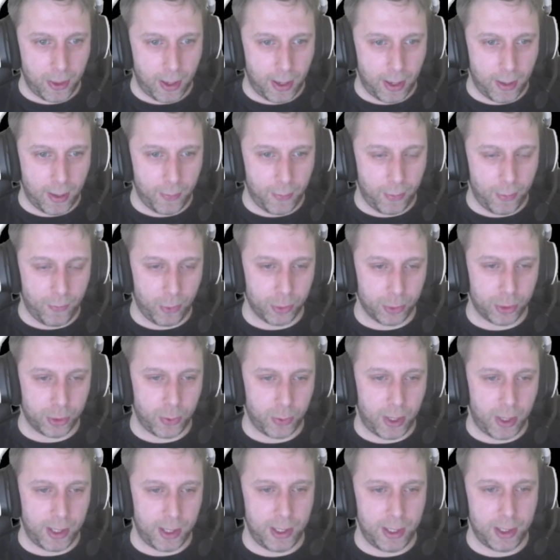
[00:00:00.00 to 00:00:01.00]
We've
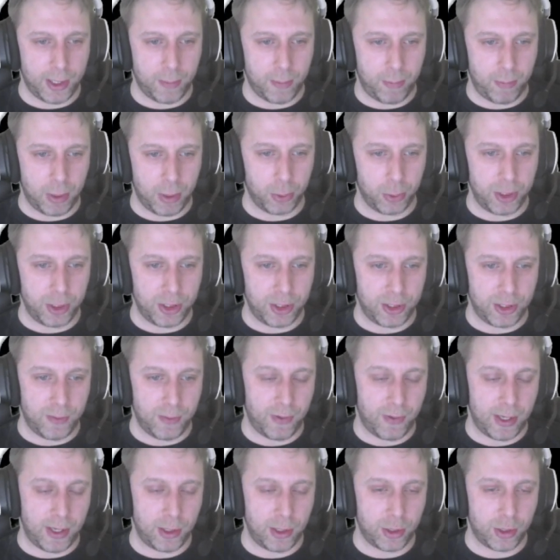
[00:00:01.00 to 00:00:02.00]
also added in the buildings
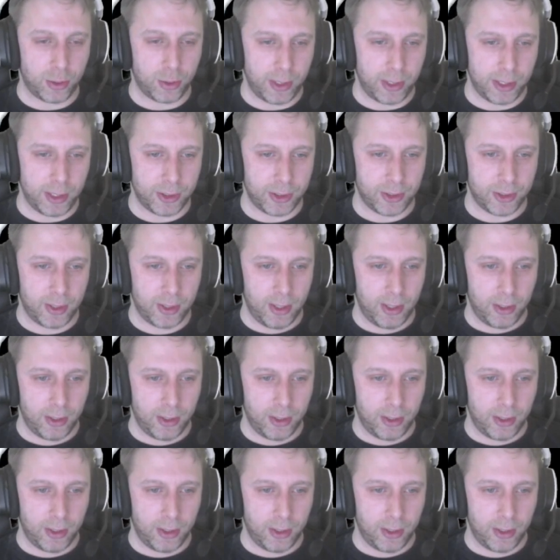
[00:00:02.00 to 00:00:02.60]
inventories,